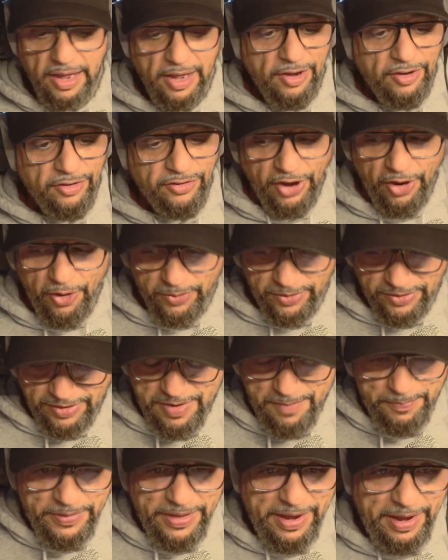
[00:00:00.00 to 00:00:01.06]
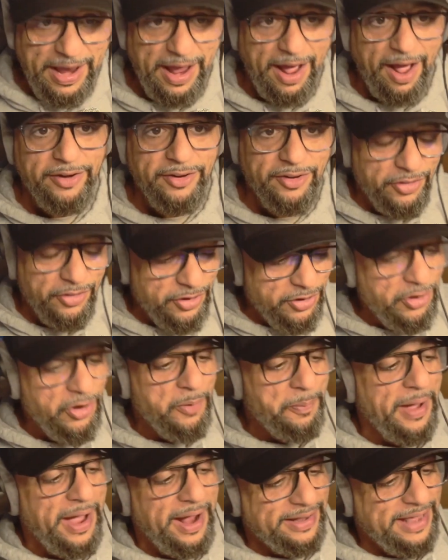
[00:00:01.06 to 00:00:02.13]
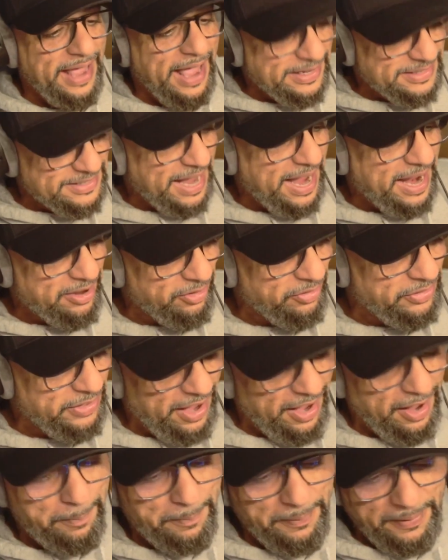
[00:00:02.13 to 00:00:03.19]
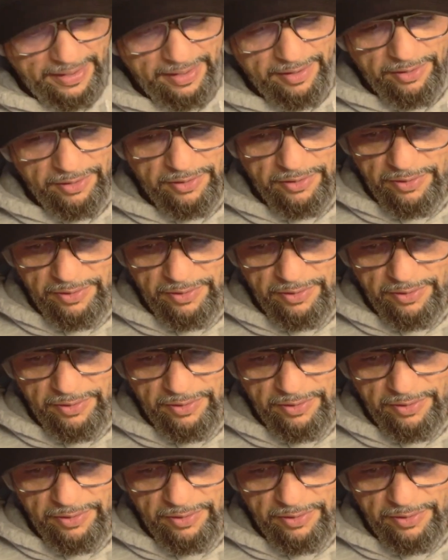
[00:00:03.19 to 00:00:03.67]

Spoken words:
So under the new podcast title, the Uphill